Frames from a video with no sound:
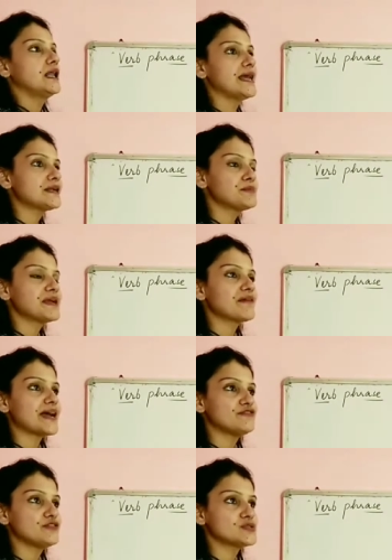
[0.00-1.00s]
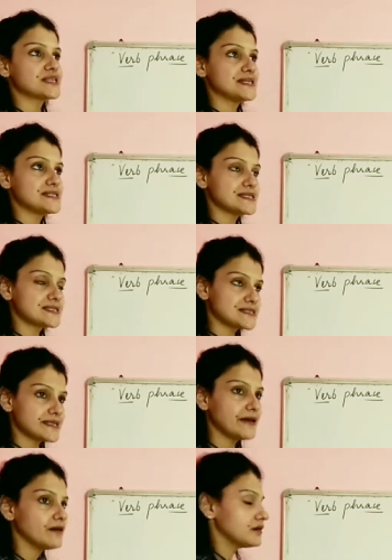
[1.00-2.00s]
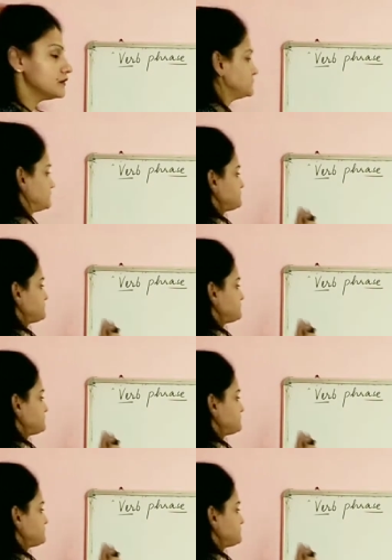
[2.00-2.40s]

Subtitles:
let me write few sentences here.